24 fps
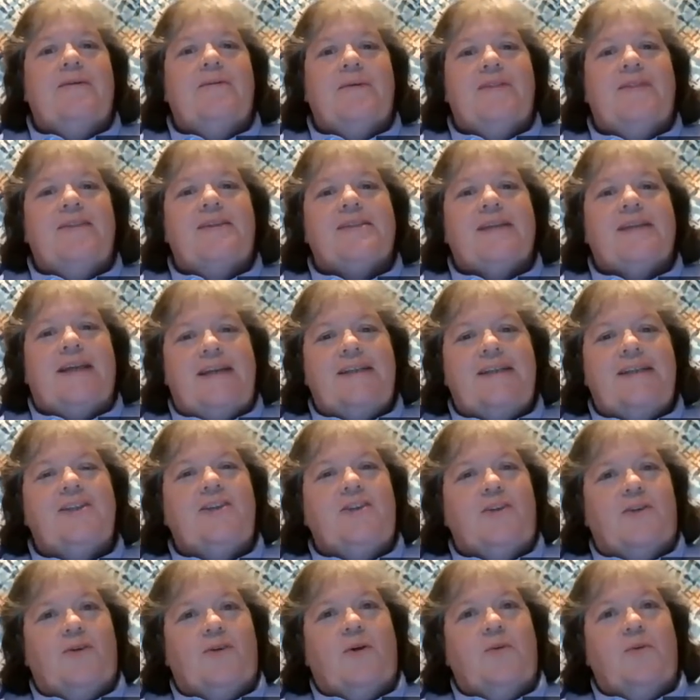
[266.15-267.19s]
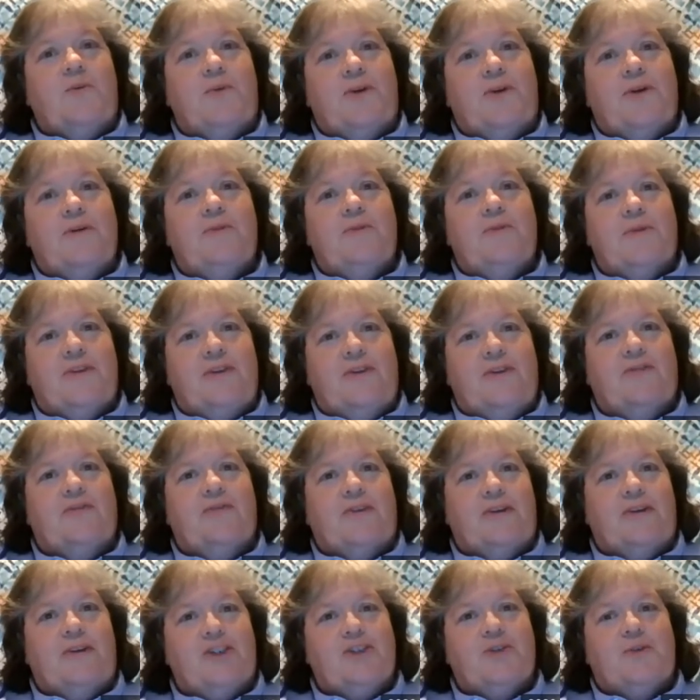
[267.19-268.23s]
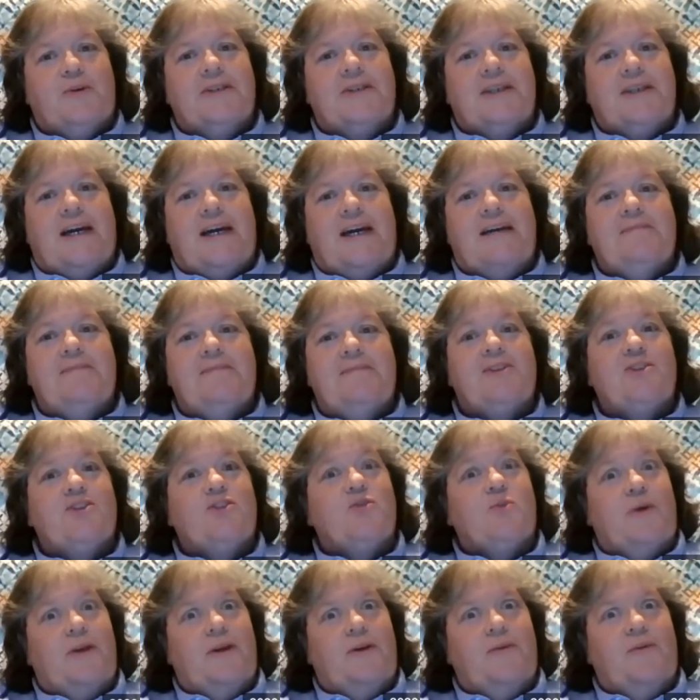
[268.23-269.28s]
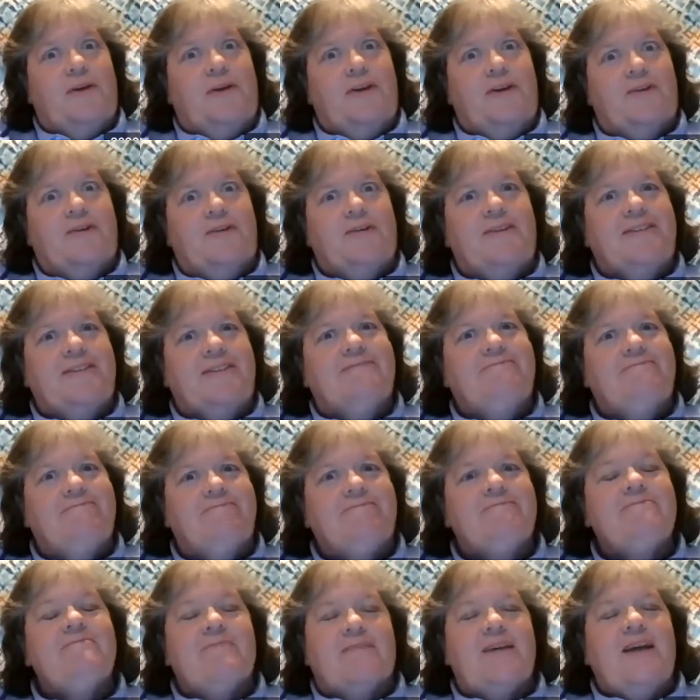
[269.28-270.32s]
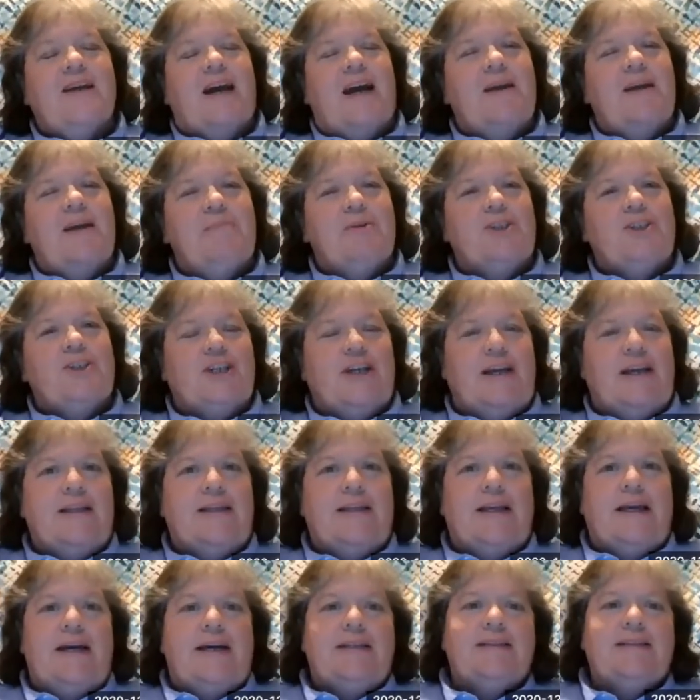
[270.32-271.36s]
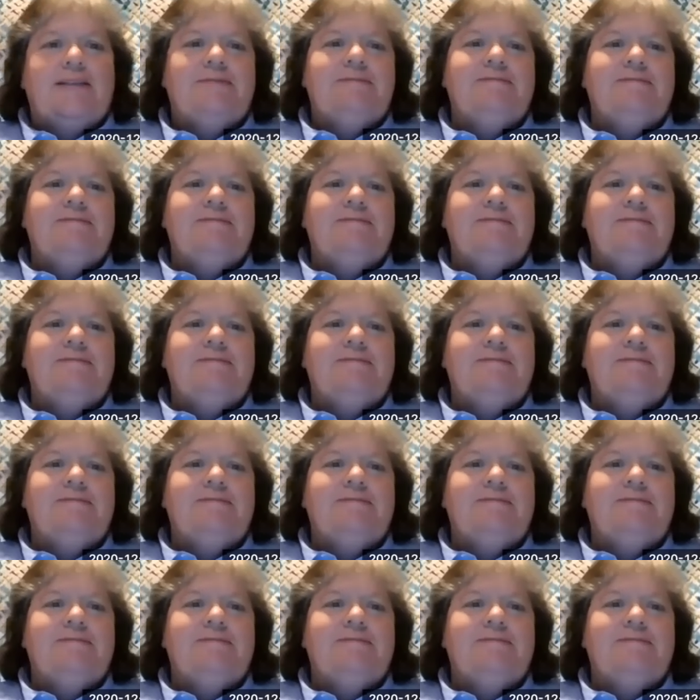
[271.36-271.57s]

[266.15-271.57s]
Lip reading: when this 18-year-old roomed with you for a short time as a 21-year-old. I appreciate that.